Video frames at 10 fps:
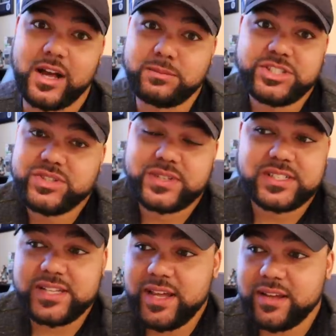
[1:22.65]
I'm just gonna
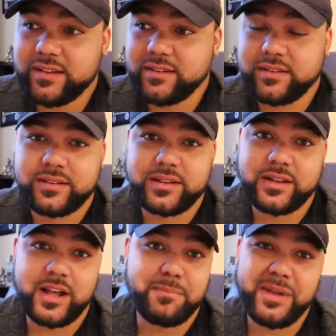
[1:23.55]
say it.
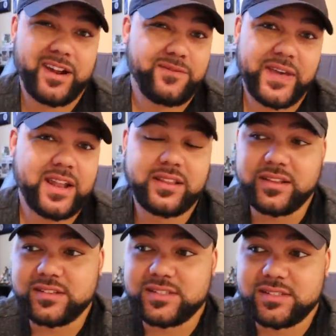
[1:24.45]
I'm not a fan of
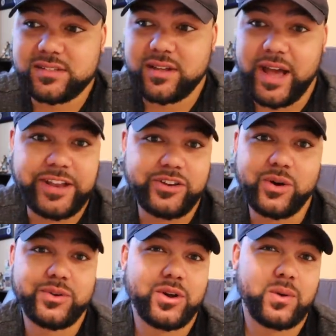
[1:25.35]
this. I
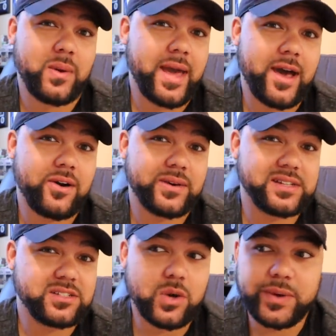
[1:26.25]
don't know how
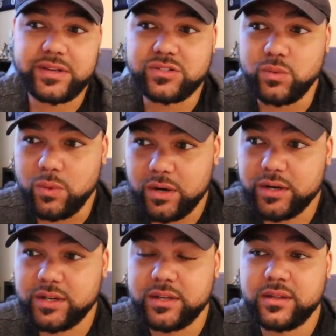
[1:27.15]
it's going to
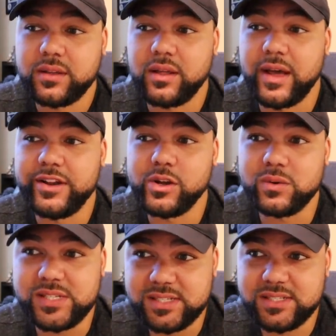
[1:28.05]
work. I
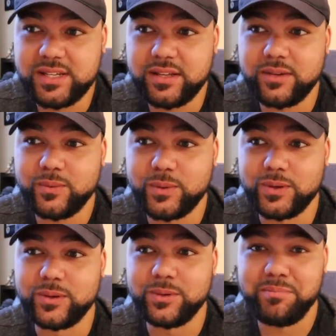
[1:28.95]
know Disney
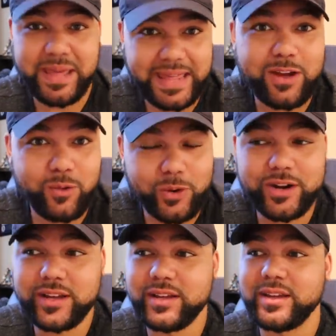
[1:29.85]
will make it
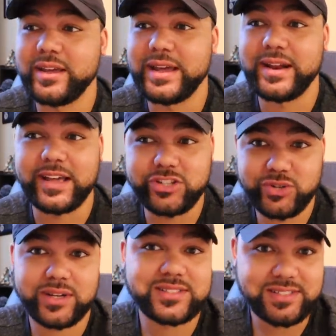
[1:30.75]
work, and I
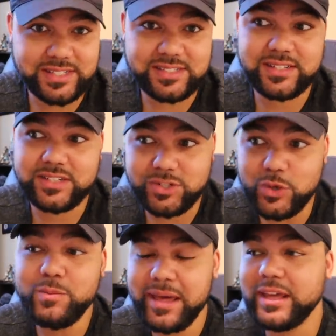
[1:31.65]
trust Disney
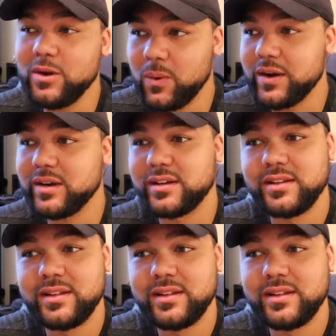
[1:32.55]
to make it work.